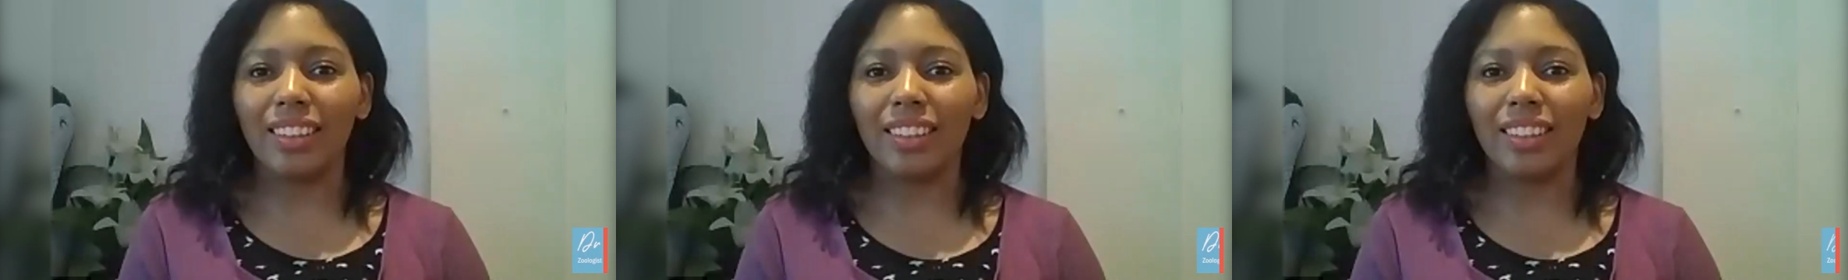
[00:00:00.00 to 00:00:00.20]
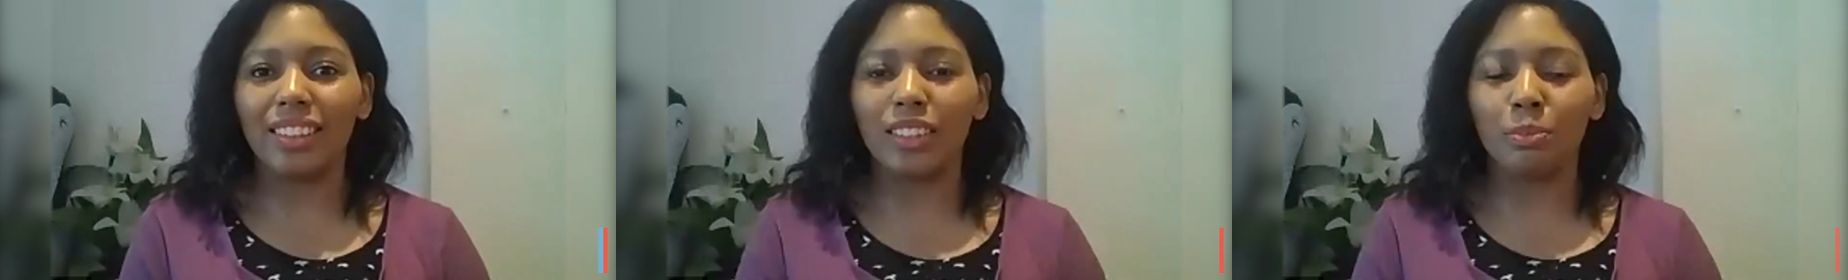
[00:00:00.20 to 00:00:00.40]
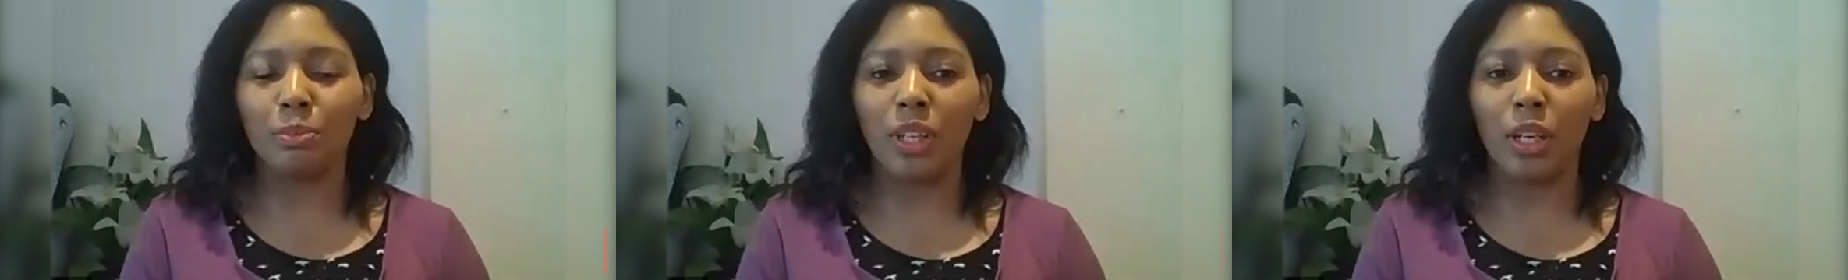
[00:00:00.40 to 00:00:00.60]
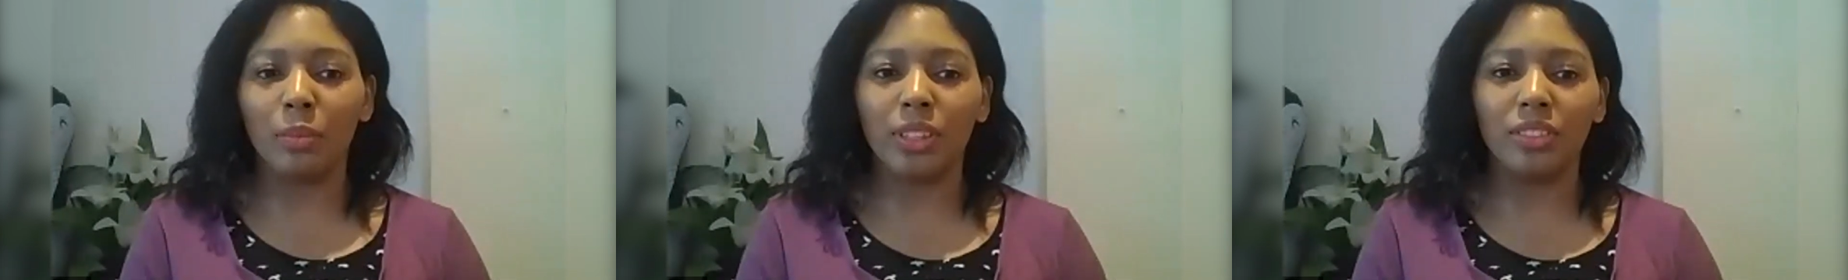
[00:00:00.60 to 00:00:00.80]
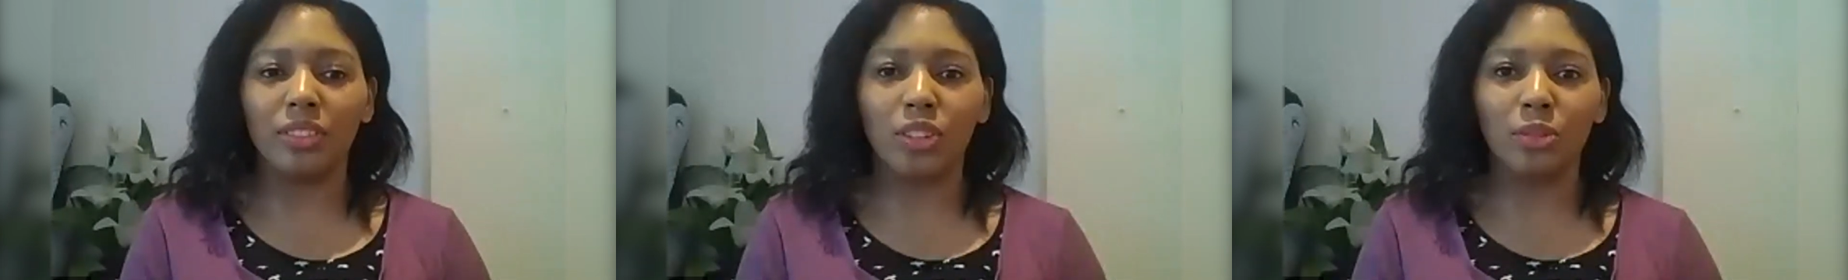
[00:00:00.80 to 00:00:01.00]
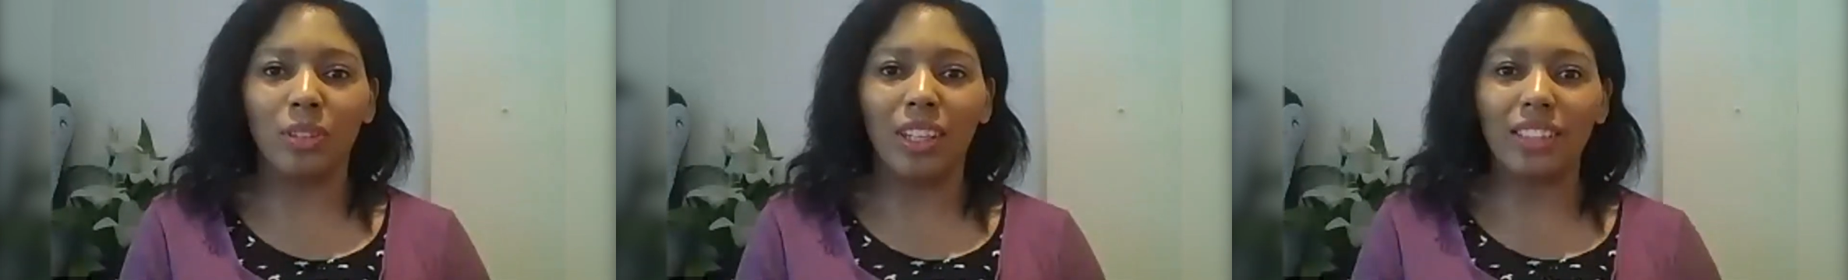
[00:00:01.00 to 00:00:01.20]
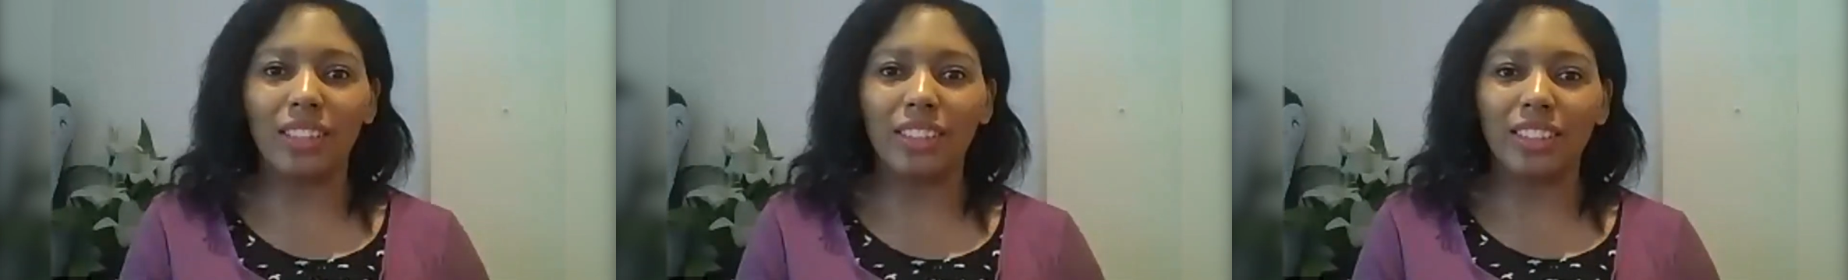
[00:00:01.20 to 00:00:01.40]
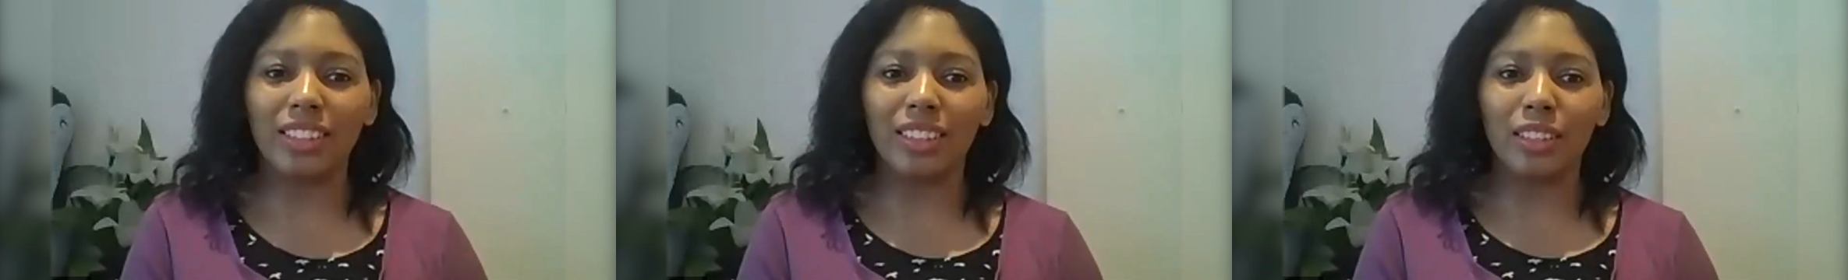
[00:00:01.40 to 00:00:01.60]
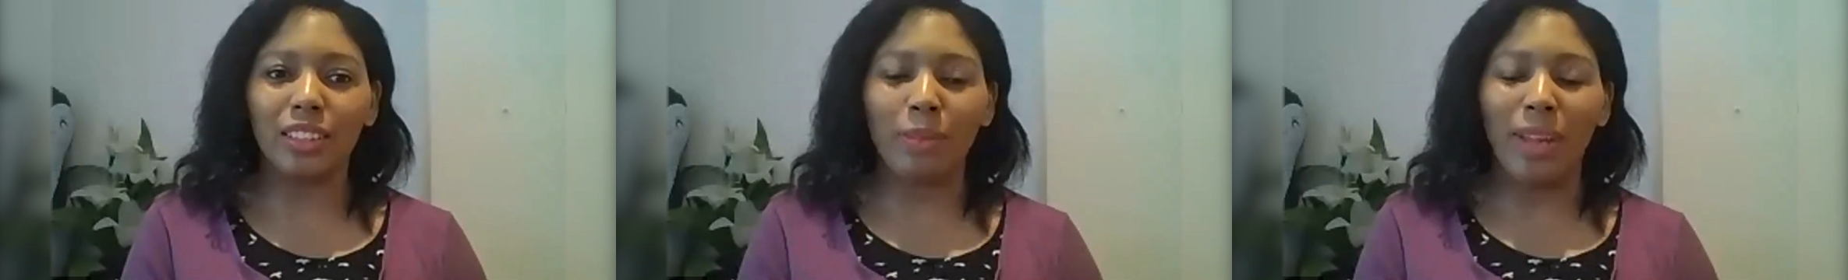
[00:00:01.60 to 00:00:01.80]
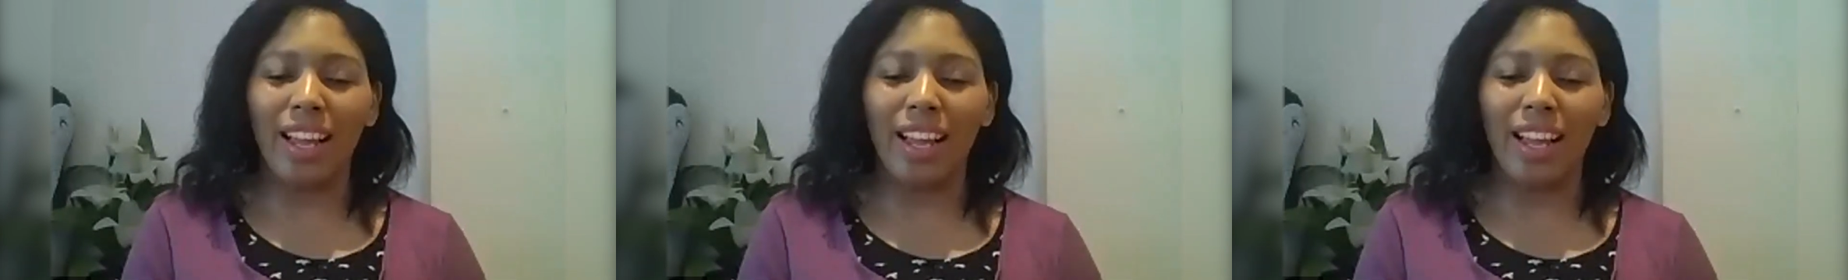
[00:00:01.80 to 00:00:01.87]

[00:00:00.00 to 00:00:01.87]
in the Department of Zoology this